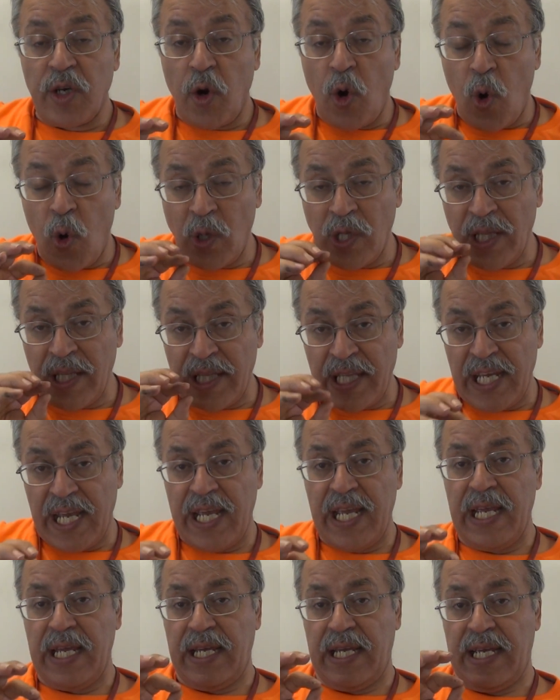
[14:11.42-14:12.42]

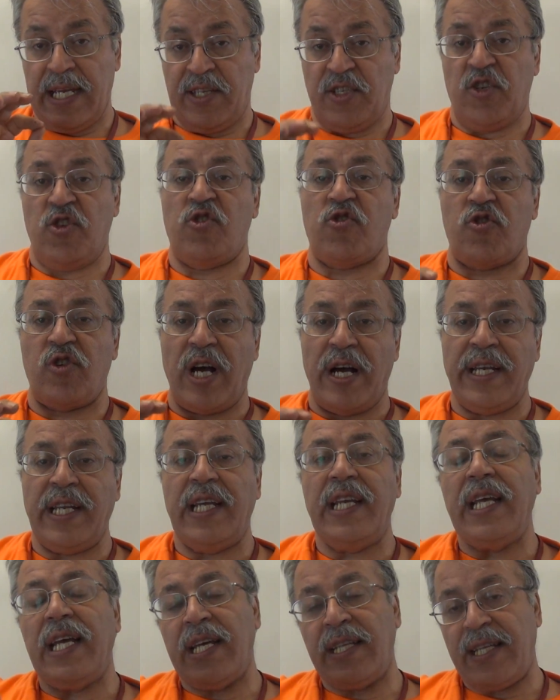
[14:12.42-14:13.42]
only it is
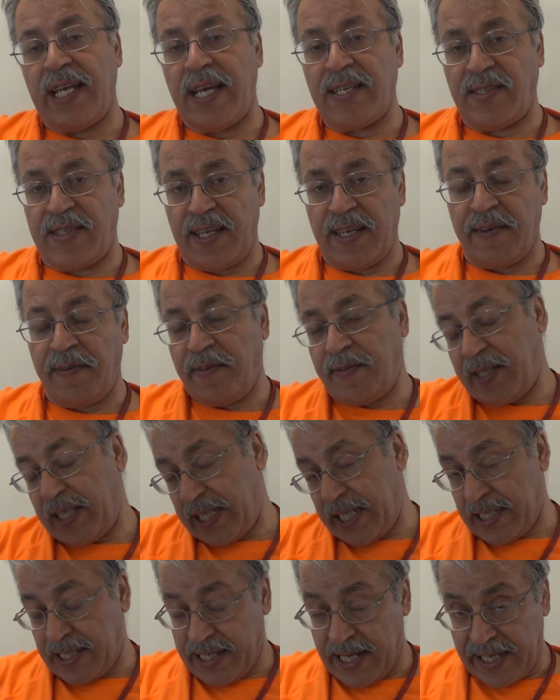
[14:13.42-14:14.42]
running if it
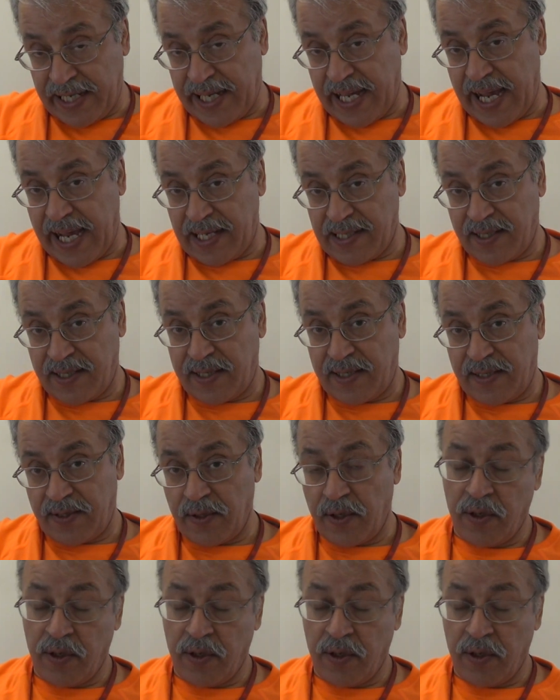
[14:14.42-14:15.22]
has a gas,